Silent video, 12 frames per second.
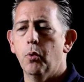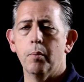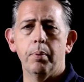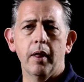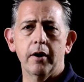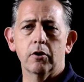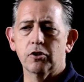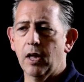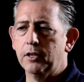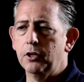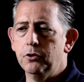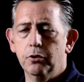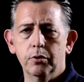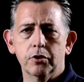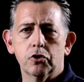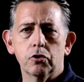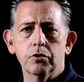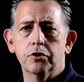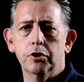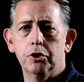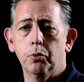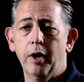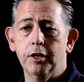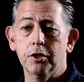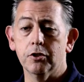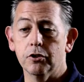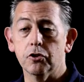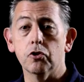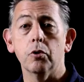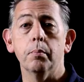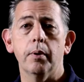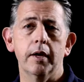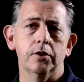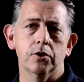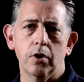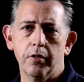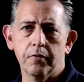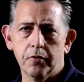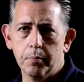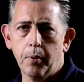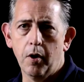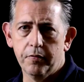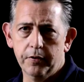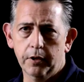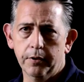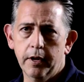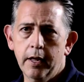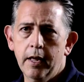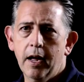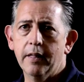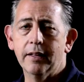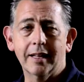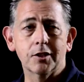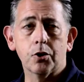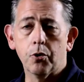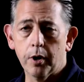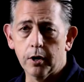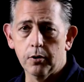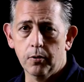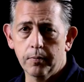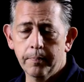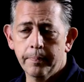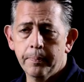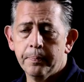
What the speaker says: what players like to do in certain situations in certain places on the football field. I think that's critical.